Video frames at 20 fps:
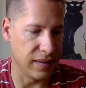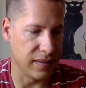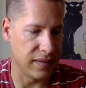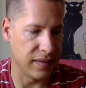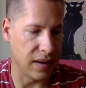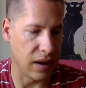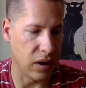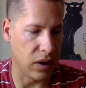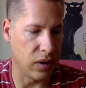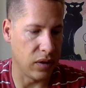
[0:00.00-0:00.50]

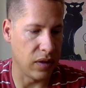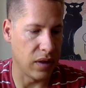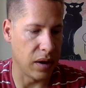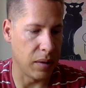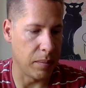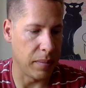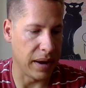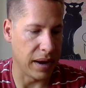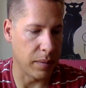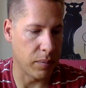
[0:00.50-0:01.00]
cell
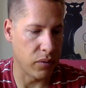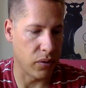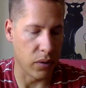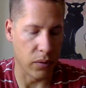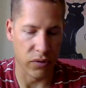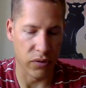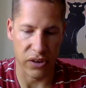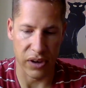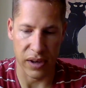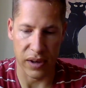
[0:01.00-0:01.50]
that make
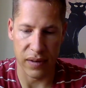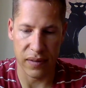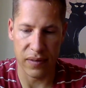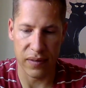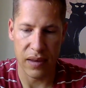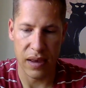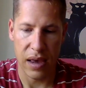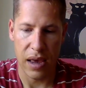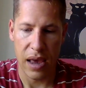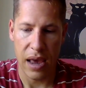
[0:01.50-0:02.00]

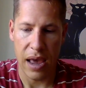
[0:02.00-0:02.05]
proteins.